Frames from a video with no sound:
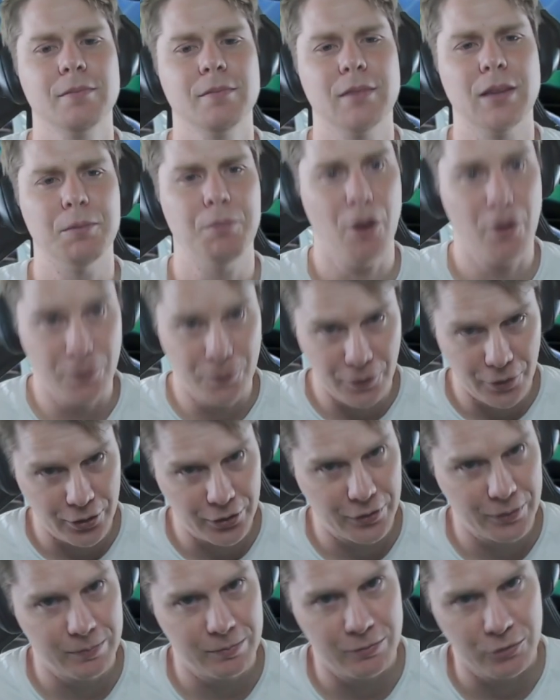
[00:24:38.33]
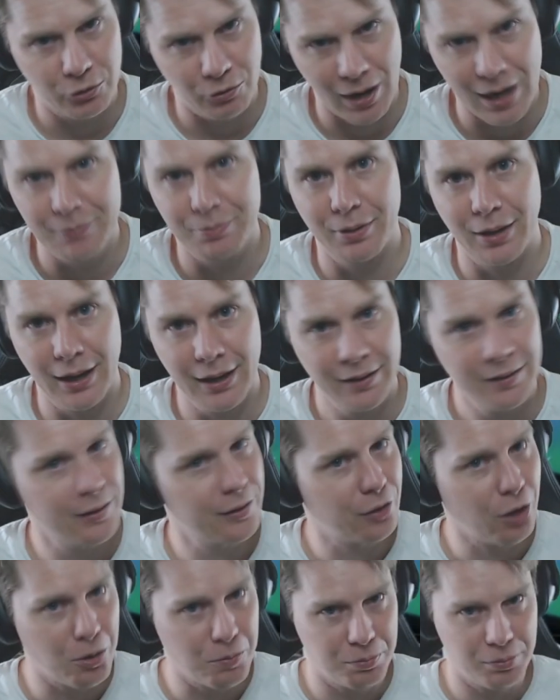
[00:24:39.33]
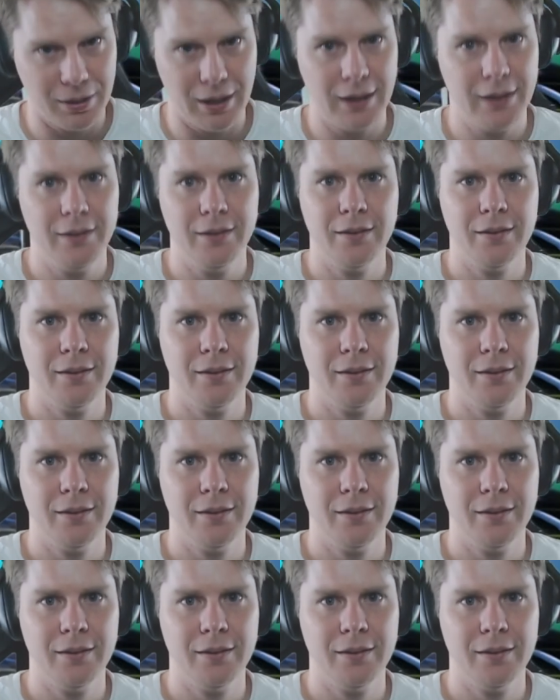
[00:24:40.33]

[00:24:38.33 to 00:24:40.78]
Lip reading: They're both very great players, they're top players.